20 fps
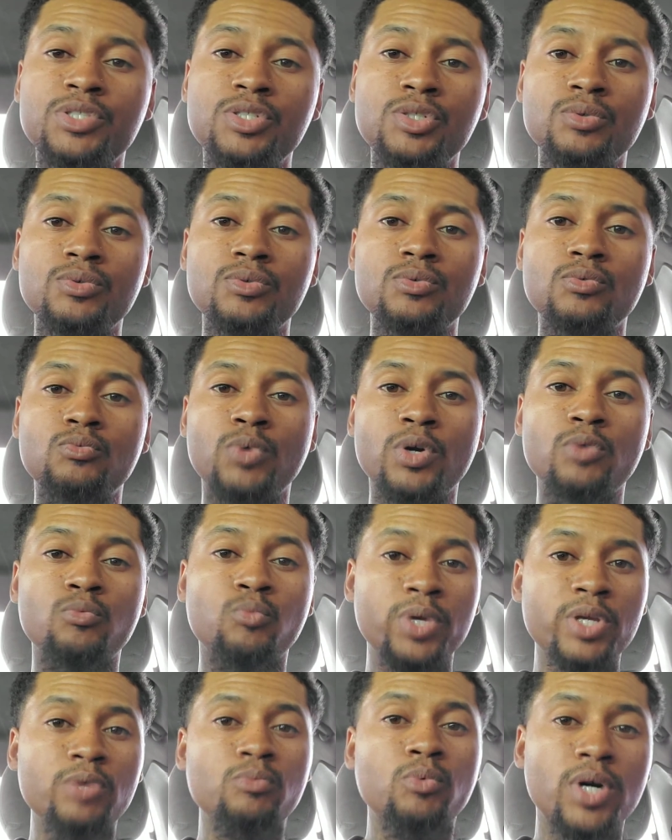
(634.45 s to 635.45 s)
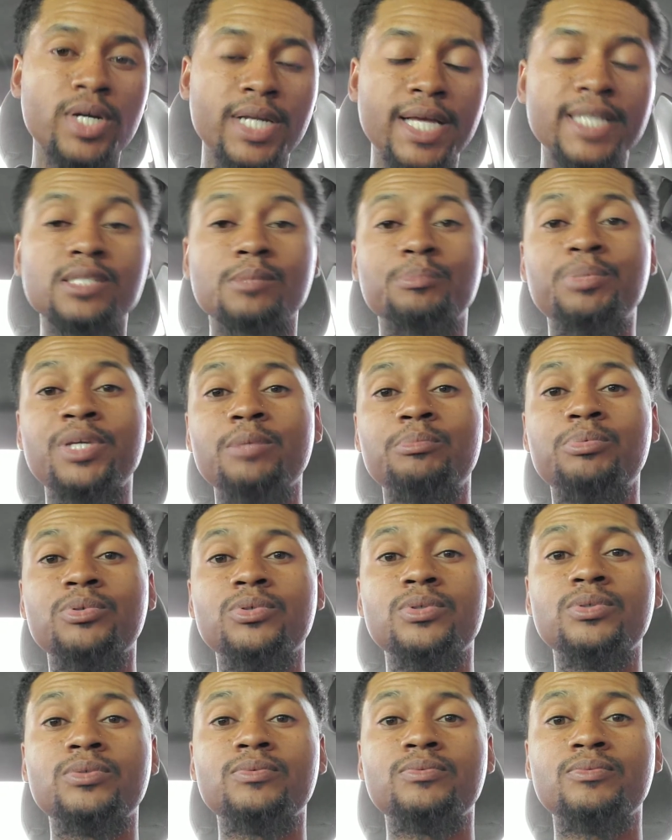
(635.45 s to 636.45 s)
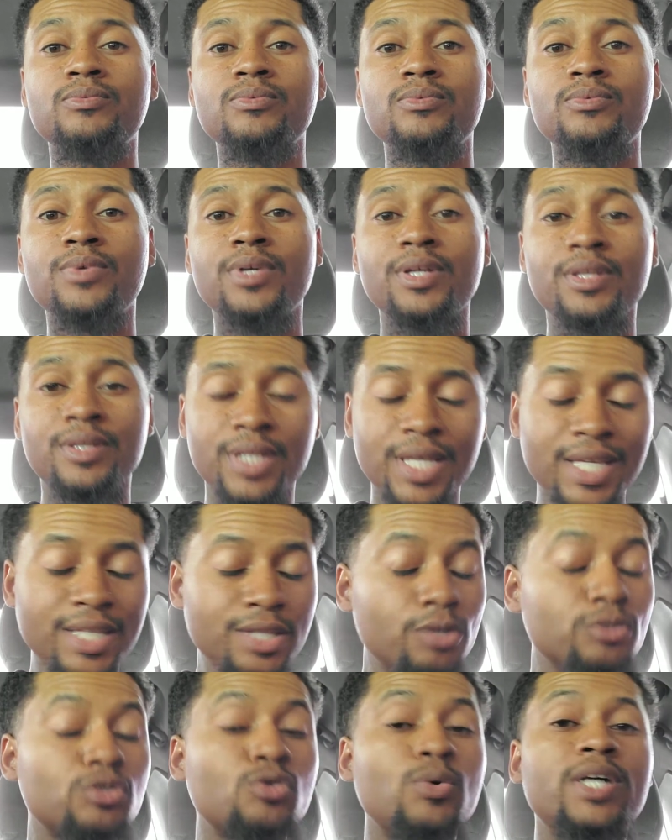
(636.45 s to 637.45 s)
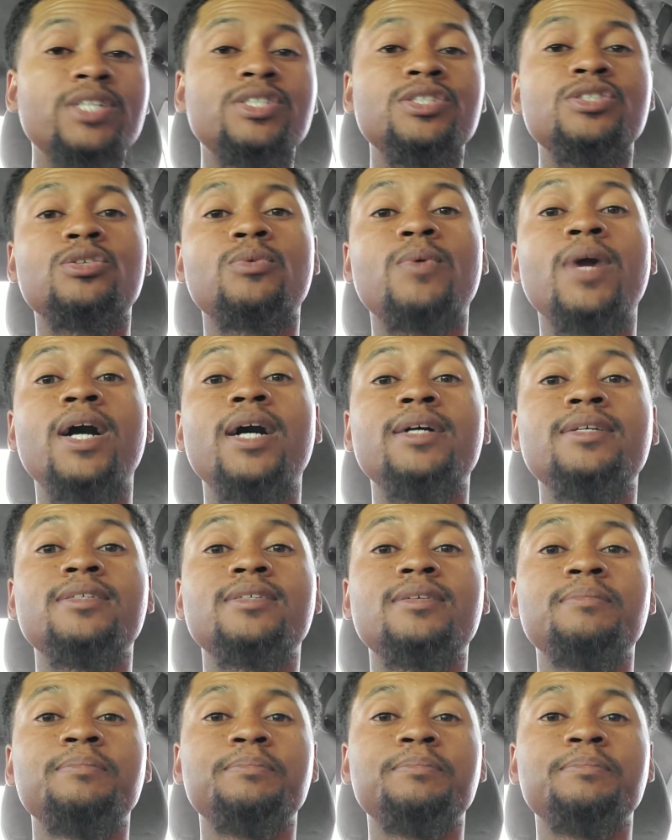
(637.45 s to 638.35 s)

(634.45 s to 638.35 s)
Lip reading: to what we want as a people, then those questions arise.